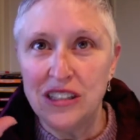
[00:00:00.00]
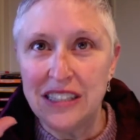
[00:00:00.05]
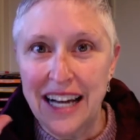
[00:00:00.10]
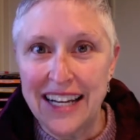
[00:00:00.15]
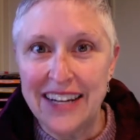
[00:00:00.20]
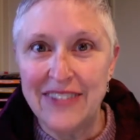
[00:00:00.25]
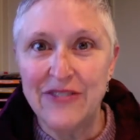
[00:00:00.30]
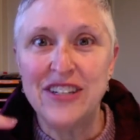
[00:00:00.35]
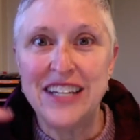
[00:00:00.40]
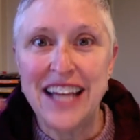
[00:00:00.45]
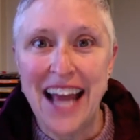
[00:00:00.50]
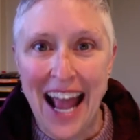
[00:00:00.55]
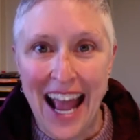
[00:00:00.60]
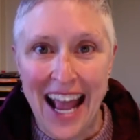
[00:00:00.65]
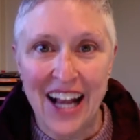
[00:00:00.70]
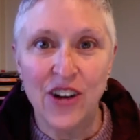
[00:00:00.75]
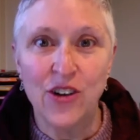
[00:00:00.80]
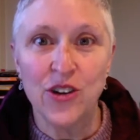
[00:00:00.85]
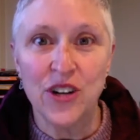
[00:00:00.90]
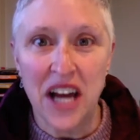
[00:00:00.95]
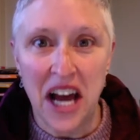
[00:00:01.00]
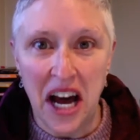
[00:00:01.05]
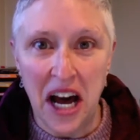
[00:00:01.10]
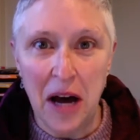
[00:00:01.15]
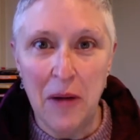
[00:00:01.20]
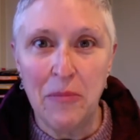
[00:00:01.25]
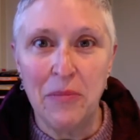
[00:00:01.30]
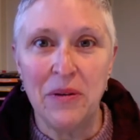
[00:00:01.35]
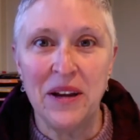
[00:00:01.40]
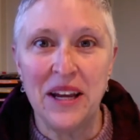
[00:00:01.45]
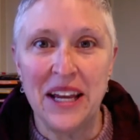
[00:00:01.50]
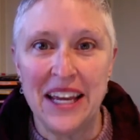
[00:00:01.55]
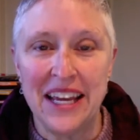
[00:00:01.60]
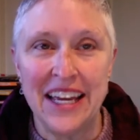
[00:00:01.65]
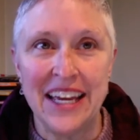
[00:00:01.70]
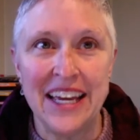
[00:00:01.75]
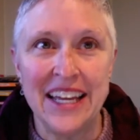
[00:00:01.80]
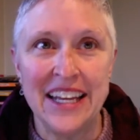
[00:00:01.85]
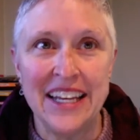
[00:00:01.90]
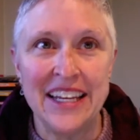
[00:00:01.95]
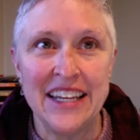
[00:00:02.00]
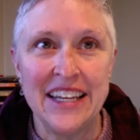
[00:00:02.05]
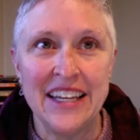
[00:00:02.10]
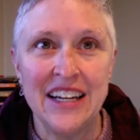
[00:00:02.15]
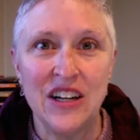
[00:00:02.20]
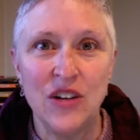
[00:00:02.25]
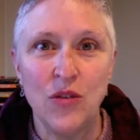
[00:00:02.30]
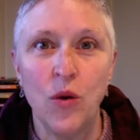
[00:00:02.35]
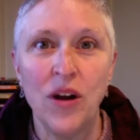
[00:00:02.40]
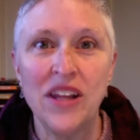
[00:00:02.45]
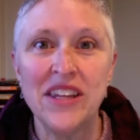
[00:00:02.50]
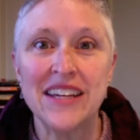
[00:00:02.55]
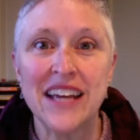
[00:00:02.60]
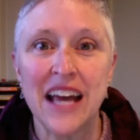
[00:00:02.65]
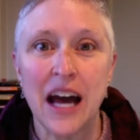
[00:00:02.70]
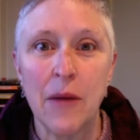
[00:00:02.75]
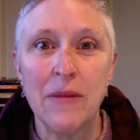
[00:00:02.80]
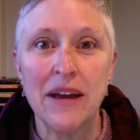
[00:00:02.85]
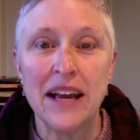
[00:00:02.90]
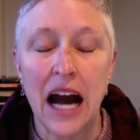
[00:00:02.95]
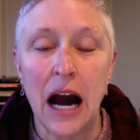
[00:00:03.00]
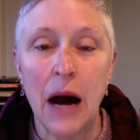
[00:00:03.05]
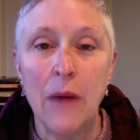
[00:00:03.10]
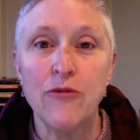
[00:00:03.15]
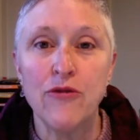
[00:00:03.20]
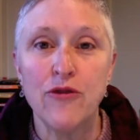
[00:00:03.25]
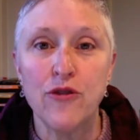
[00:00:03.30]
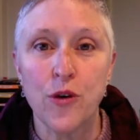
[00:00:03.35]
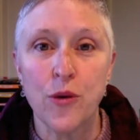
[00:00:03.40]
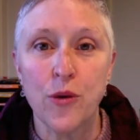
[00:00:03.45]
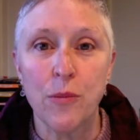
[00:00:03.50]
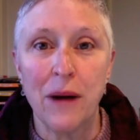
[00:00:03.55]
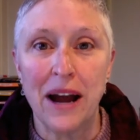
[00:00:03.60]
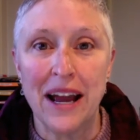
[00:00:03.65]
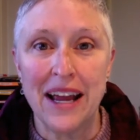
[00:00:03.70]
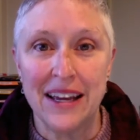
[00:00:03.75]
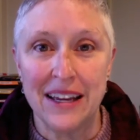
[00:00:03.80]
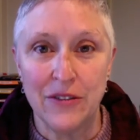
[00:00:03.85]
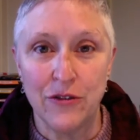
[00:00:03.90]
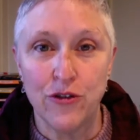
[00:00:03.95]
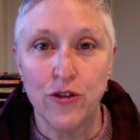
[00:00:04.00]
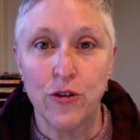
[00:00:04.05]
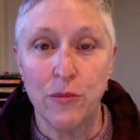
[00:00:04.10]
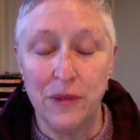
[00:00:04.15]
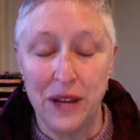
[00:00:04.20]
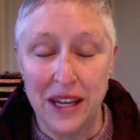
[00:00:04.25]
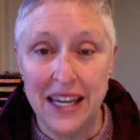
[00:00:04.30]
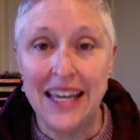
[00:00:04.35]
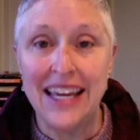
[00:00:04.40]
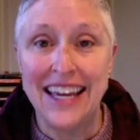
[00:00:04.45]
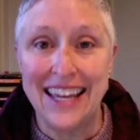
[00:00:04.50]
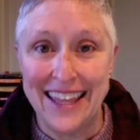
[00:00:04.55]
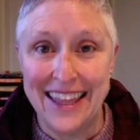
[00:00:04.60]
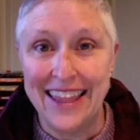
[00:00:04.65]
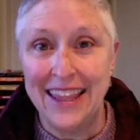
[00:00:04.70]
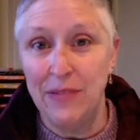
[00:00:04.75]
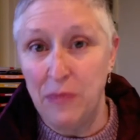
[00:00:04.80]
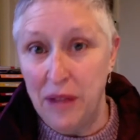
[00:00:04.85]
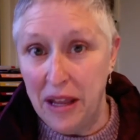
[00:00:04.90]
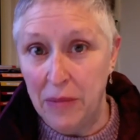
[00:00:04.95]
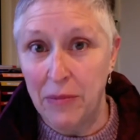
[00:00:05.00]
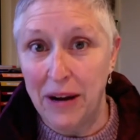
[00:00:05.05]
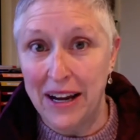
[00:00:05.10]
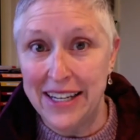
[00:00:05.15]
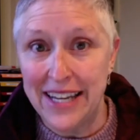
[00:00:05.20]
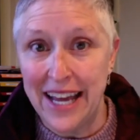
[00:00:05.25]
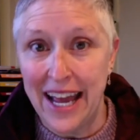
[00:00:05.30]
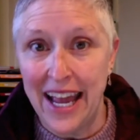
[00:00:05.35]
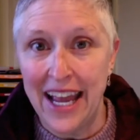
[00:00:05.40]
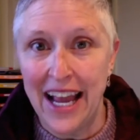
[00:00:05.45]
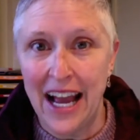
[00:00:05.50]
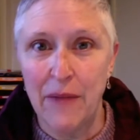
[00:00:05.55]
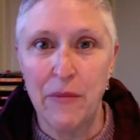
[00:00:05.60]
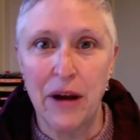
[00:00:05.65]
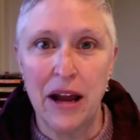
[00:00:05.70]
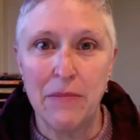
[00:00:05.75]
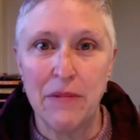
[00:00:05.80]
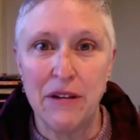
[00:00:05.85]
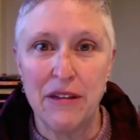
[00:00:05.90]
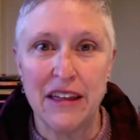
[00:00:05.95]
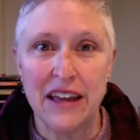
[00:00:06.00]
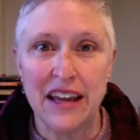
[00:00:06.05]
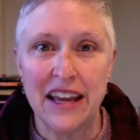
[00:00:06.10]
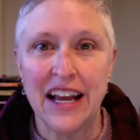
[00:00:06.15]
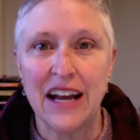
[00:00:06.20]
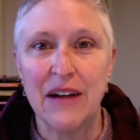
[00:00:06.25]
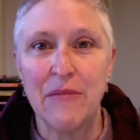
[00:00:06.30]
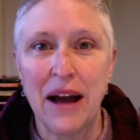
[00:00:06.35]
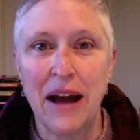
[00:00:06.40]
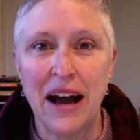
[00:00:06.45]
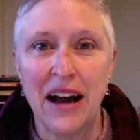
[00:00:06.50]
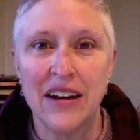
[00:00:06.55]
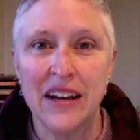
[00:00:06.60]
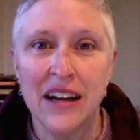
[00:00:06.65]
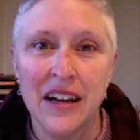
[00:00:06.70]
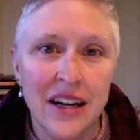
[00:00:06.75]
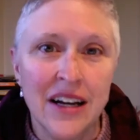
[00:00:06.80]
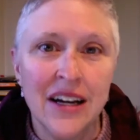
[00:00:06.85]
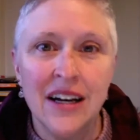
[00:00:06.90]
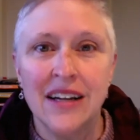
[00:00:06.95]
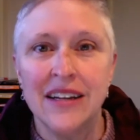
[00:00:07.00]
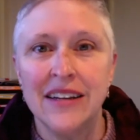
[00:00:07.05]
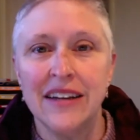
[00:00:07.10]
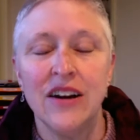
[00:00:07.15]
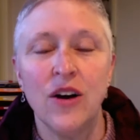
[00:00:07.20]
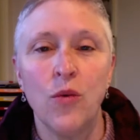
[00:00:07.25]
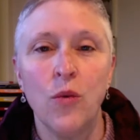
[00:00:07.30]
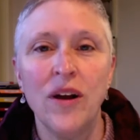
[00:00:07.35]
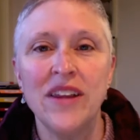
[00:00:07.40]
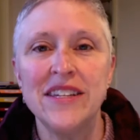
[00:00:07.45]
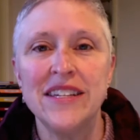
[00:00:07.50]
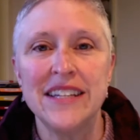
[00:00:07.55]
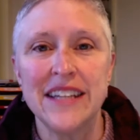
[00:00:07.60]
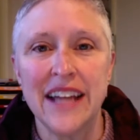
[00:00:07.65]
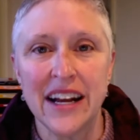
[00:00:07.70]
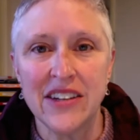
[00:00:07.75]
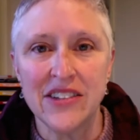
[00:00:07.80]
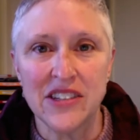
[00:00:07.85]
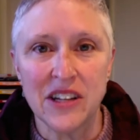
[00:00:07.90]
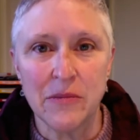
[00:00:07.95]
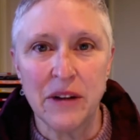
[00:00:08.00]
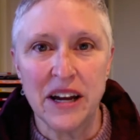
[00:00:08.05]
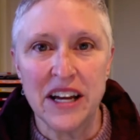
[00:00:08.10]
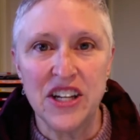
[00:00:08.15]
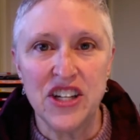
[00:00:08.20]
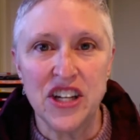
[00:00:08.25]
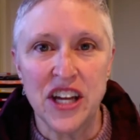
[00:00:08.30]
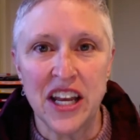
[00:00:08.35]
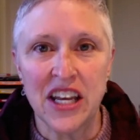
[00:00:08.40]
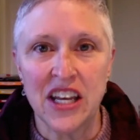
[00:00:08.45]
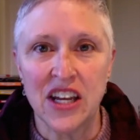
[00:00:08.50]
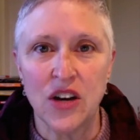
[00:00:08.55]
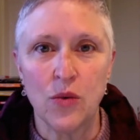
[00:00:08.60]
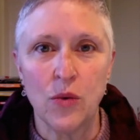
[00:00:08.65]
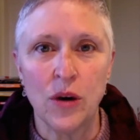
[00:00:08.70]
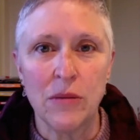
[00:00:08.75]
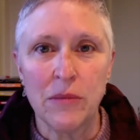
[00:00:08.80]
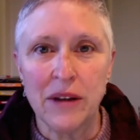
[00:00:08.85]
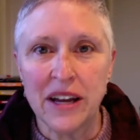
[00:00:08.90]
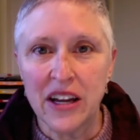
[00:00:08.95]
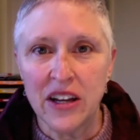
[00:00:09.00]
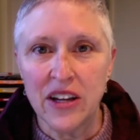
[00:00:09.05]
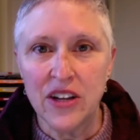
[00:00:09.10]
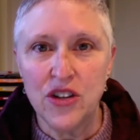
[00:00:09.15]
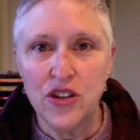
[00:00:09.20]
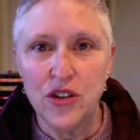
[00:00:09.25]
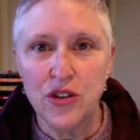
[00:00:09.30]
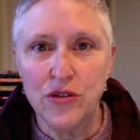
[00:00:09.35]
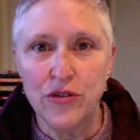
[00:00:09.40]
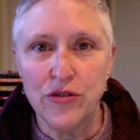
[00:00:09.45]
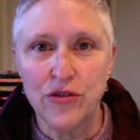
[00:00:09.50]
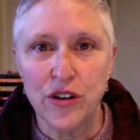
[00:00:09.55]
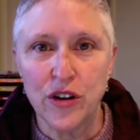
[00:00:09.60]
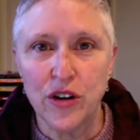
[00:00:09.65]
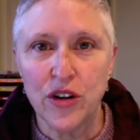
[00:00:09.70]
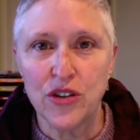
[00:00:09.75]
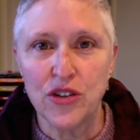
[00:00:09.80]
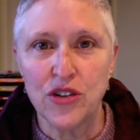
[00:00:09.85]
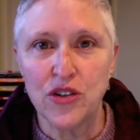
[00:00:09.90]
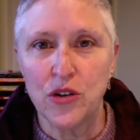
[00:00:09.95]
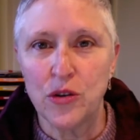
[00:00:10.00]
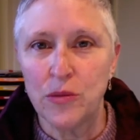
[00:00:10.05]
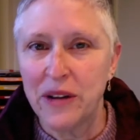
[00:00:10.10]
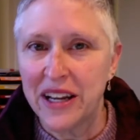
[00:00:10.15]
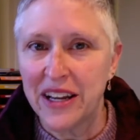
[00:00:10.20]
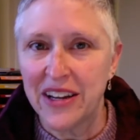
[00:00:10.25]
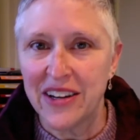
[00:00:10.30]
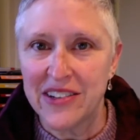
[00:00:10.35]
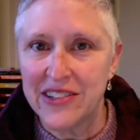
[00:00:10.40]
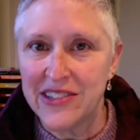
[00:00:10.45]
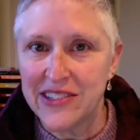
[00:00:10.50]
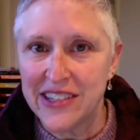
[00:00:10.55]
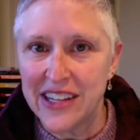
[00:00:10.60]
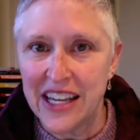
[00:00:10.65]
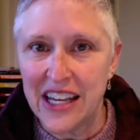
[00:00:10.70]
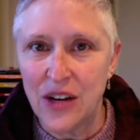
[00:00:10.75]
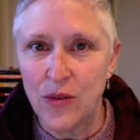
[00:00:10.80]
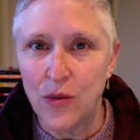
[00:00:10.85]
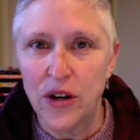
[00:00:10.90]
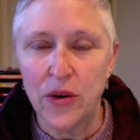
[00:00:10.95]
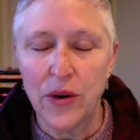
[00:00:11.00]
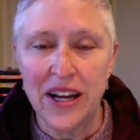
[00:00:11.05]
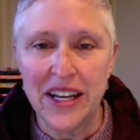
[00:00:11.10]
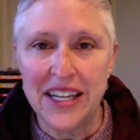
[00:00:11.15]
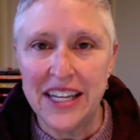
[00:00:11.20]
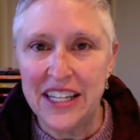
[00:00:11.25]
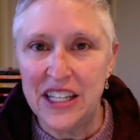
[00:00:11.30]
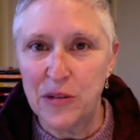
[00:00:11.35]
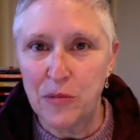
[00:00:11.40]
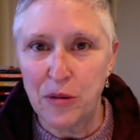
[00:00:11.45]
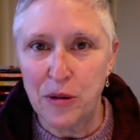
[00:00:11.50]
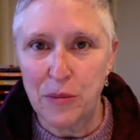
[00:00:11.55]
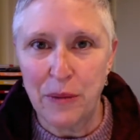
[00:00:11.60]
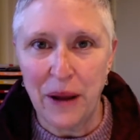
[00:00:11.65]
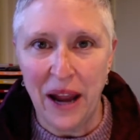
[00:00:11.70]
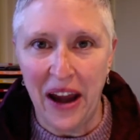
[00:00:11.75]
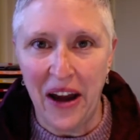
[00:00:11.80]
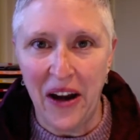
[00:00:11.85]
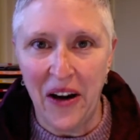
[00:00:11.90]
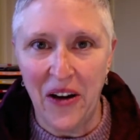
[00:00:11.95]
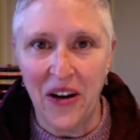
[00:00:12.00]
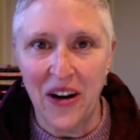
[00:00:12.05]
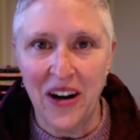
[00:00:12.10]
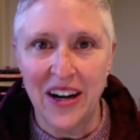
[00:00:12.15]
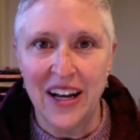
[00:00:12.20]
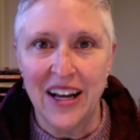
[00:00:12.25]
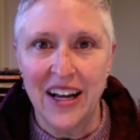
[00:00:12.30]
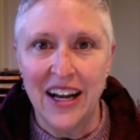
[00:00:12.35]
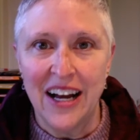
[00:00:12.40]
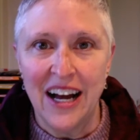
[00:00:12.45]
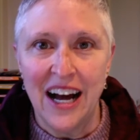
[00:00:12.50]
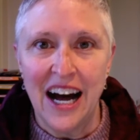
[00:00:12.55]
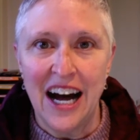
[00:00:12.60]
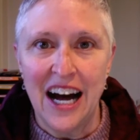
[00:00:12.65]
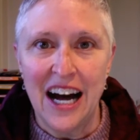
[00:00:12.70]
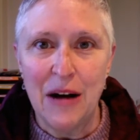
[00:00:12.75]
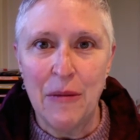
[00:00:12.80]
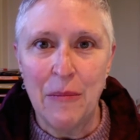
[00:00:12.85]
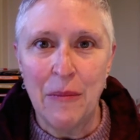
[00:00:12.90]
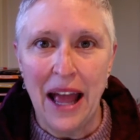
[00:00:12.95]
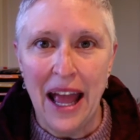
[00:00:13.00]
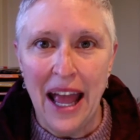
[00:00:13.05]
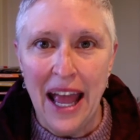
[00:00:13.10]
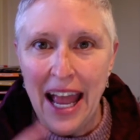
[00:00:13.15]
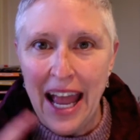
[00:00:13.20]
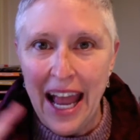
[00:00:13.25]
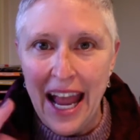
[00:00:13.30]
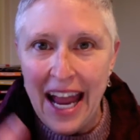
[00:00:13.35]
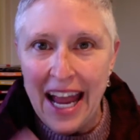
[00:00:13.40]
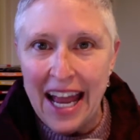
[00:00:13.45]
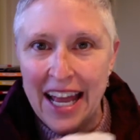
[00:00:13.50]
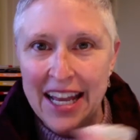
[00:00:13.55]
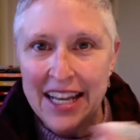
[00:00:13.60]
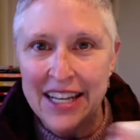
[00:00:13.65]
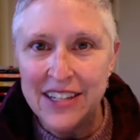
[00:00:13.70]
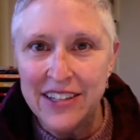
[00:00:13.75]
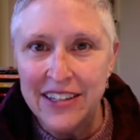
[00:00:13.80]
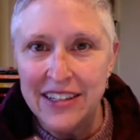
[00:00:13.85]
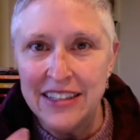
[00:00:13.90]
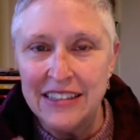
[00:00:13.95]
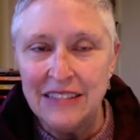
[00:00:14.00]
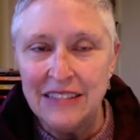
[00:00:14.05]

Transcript: kind of tangled up in what's coming up for my for me in in my day i might be thinking about you know what's next on my agenda what am i going to do first who am i going to see what do i need to prepare um, and